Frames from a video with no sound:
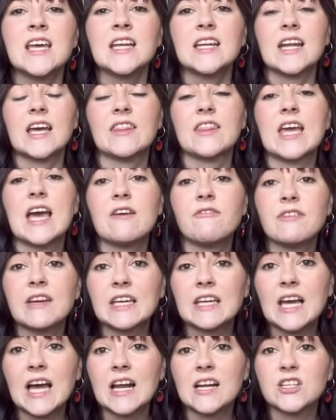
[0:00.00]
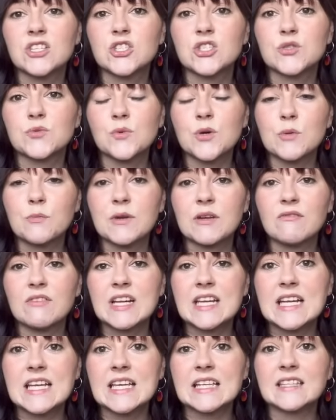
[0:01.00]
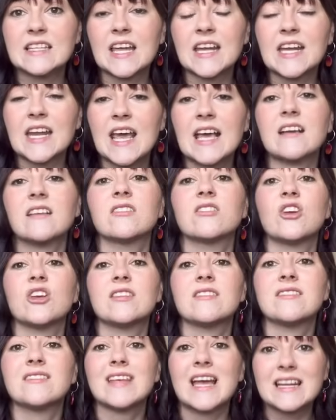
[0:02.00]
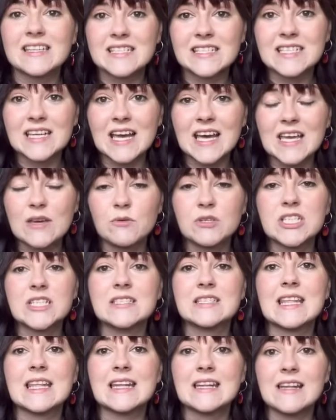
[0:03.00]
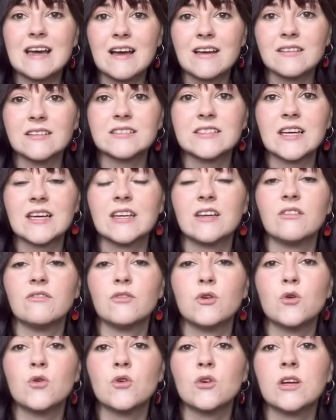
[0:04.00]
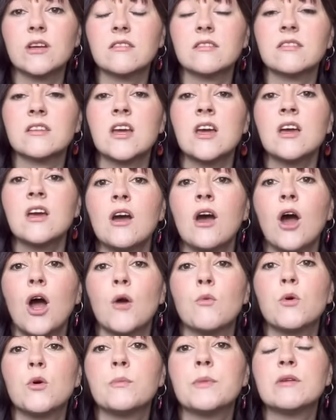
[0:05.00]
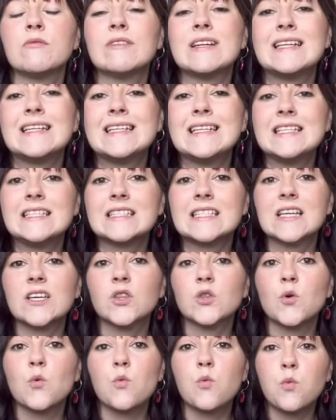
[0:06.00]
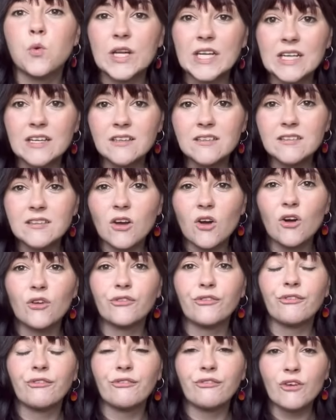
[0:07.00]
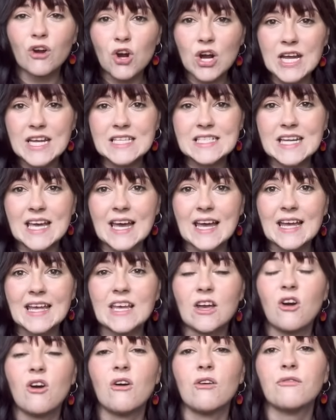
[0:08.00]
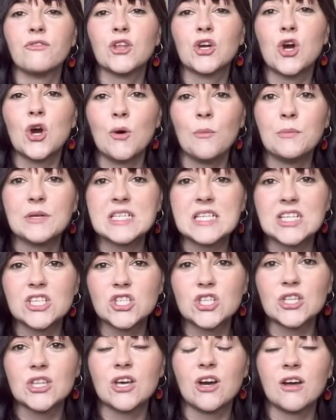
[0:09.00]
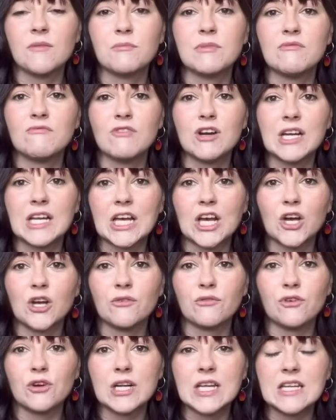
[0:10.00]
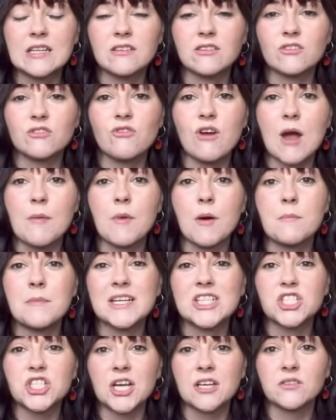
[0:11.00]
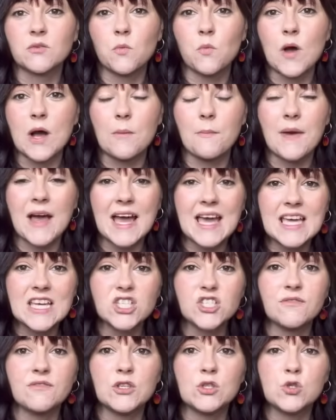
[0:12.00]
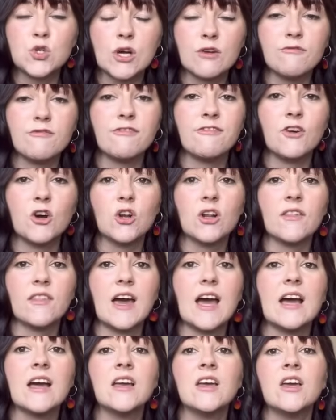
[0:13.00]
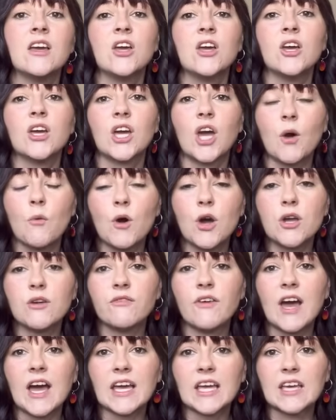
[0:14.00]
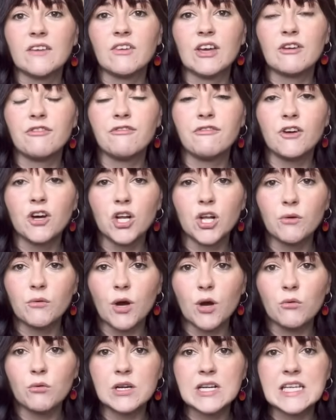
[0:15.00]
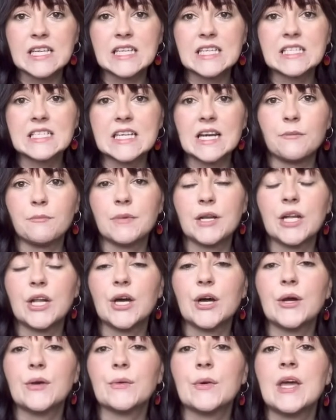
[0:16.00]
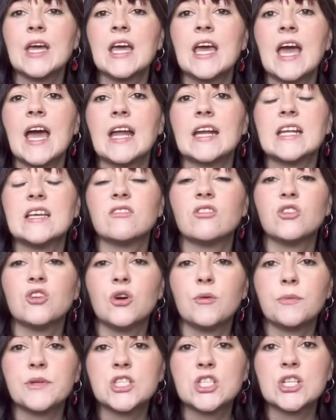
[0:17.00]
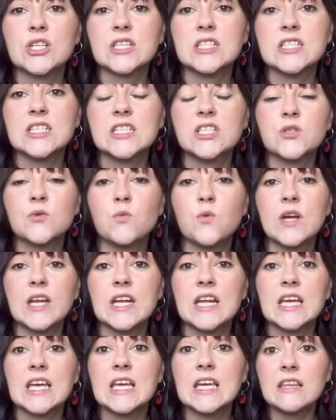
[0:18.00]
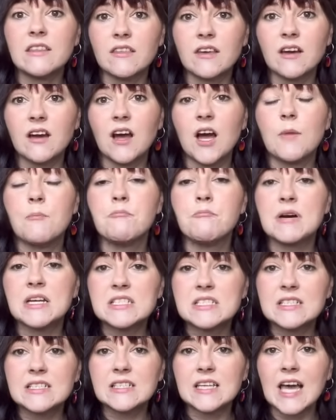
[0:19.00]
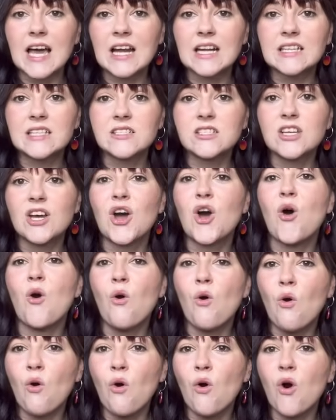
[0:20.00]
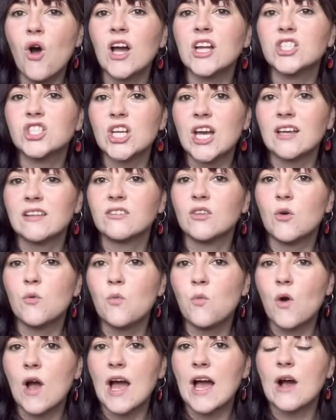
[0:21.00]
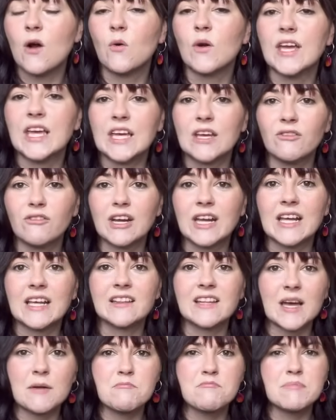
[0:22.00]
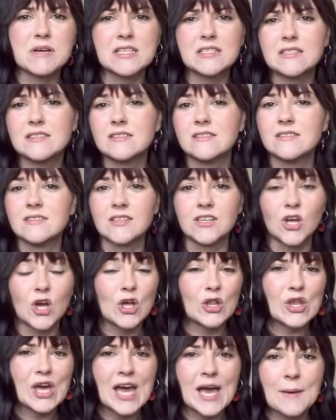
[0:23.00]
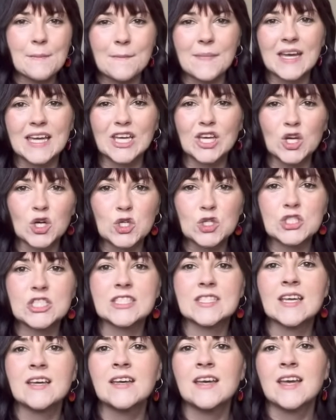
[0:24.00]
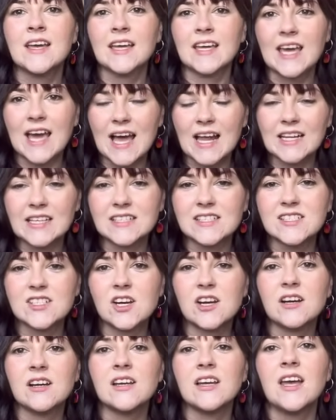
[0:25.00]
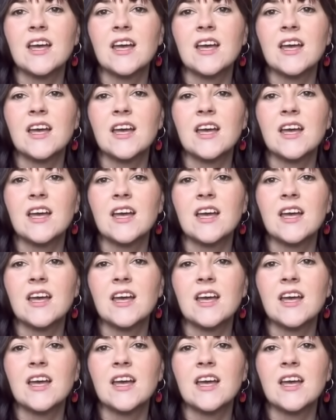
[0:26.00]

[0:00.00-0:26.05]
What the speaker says: Now the advent calendars will be released next Saturday, which is the last day of August. I will be releasing the winners on Friday of the competition that I've been running over on Instagram on my Jazz and Wow page. If you don't follow that, go over and give it a follow. I will link it down below. And it is an opportunity to win either a button calendar or a Jazz and Wow earrings and buttons and other handmade goods calendar.